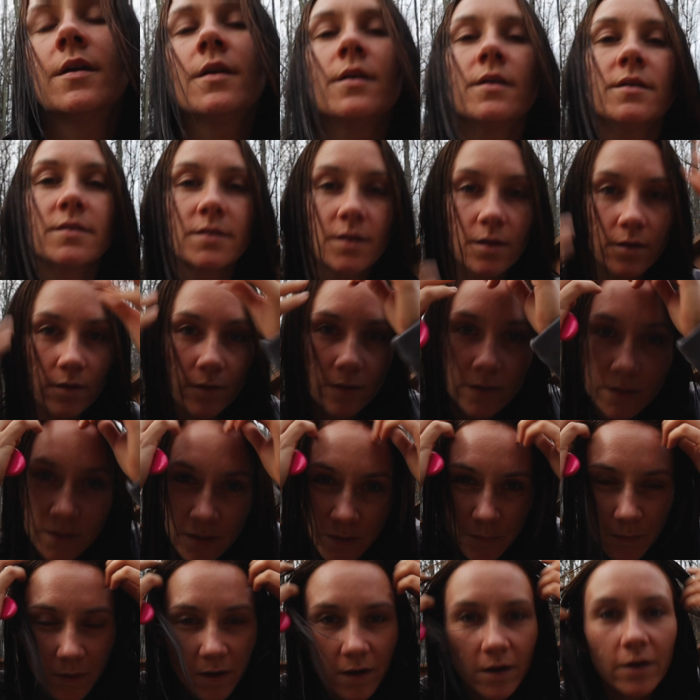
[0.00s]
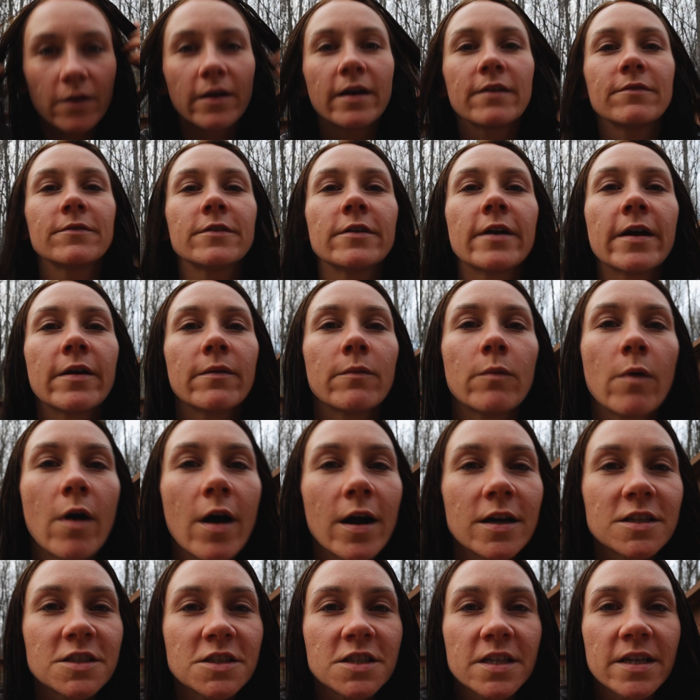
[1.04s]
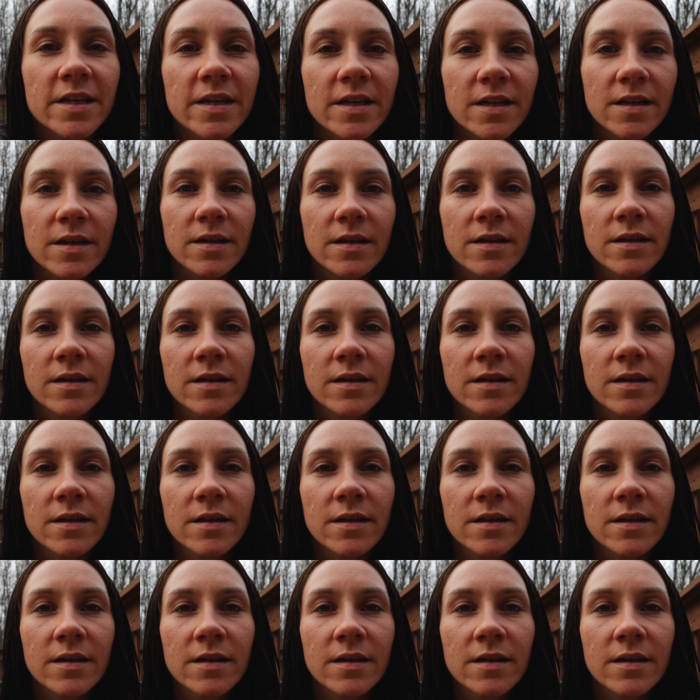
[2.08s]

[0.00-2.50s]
So tomorrow after I wash it,